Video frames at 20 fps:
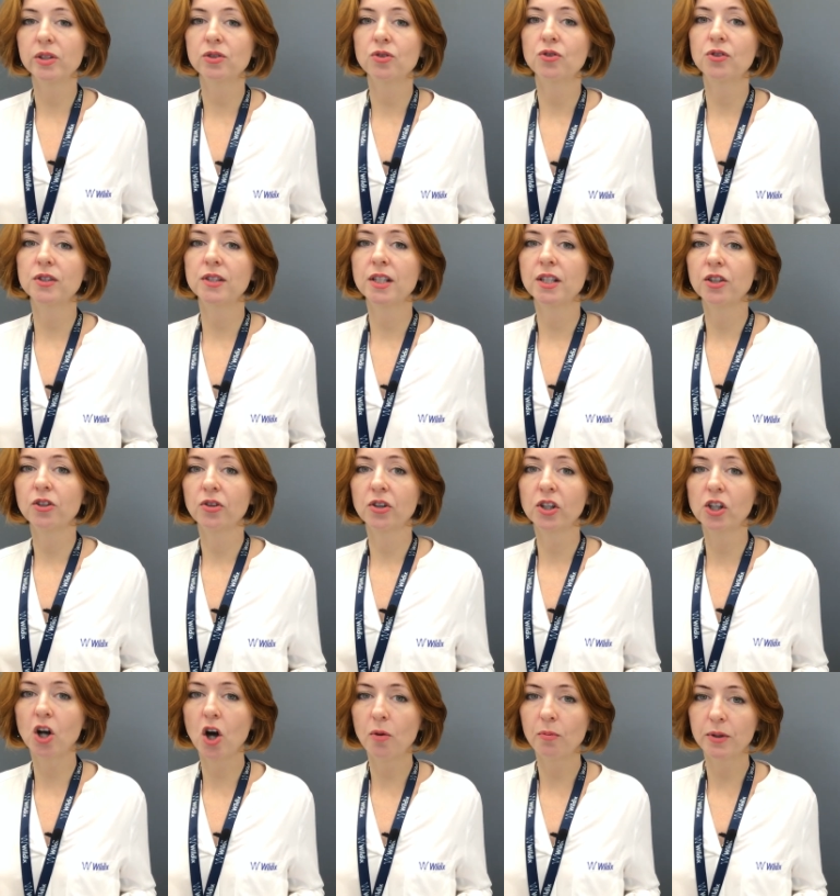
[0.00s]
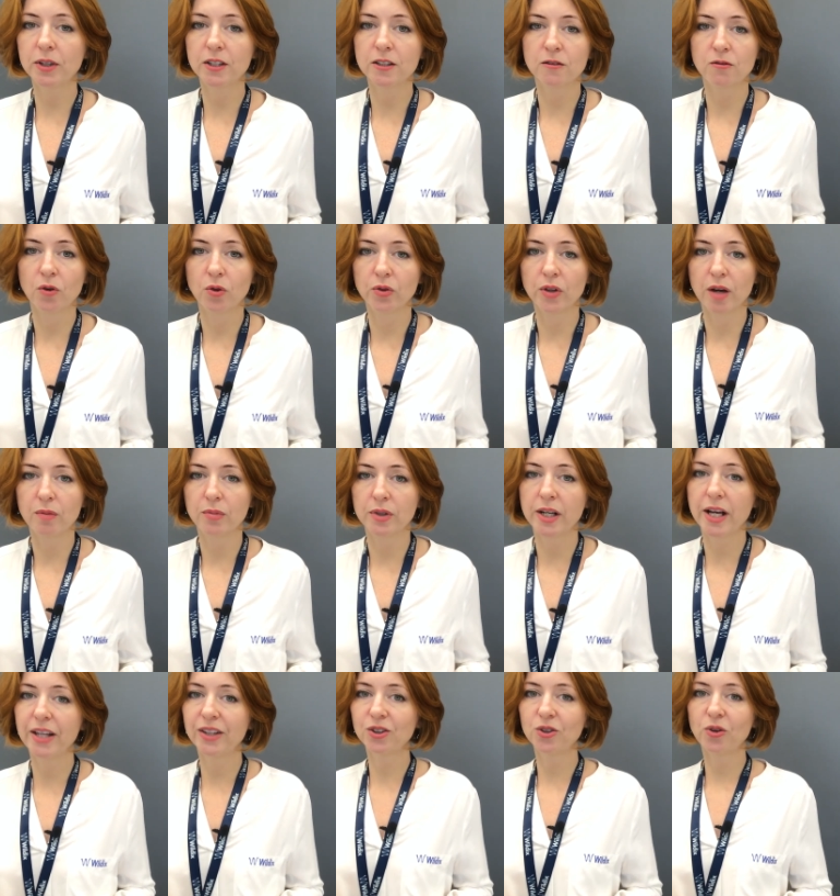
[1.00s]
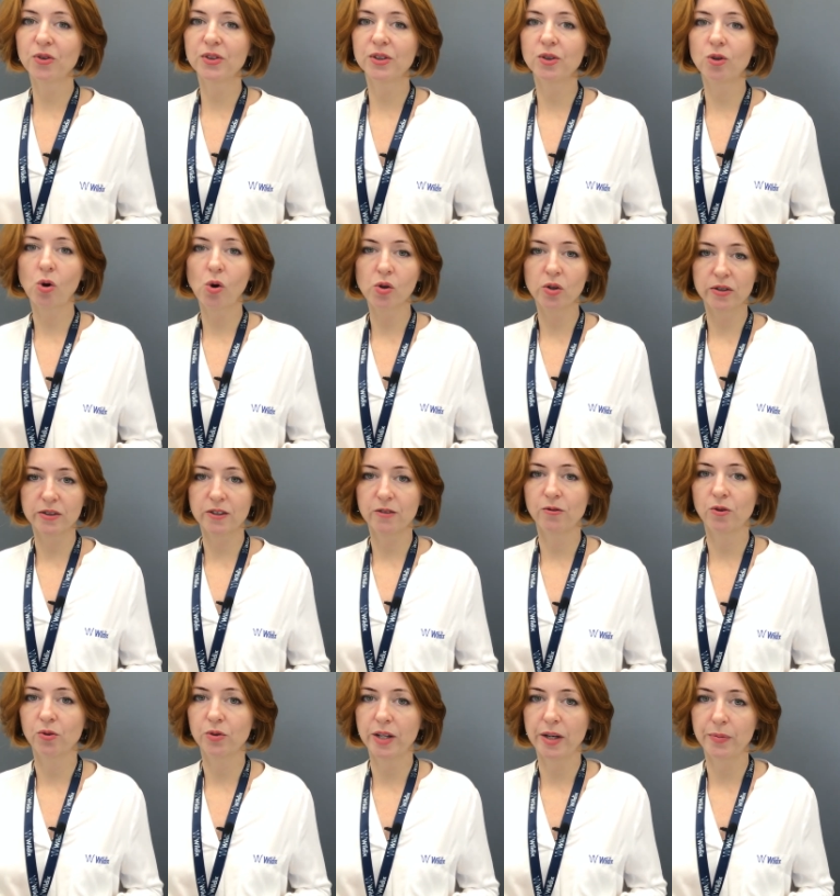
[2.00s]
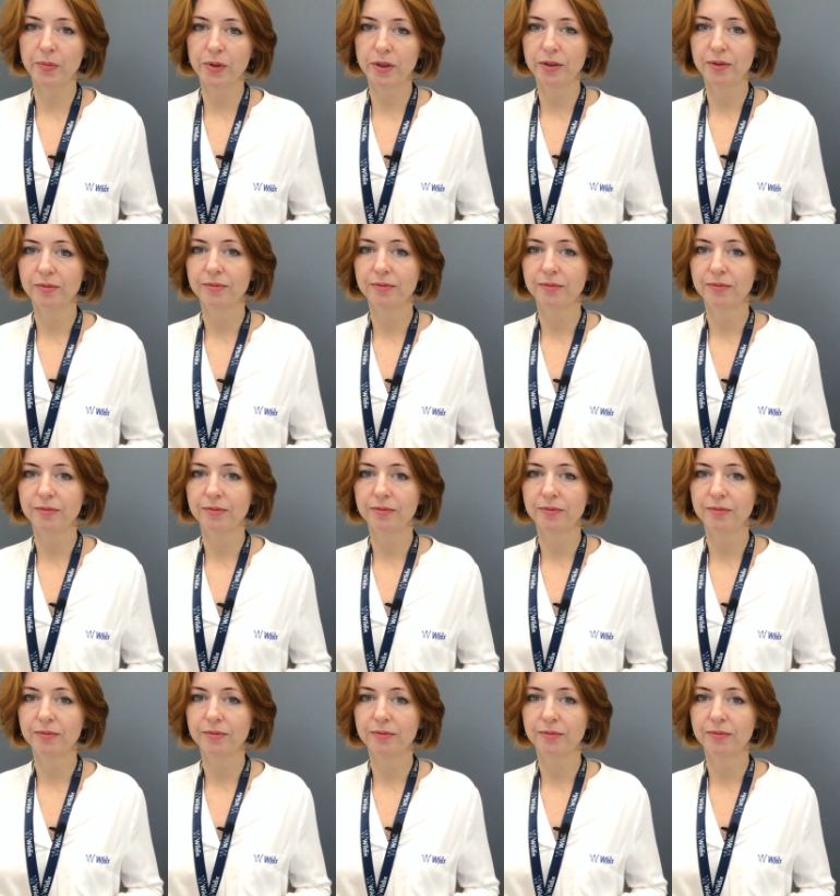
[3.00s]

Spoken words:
to see your company's phone number and not the caller's phone number.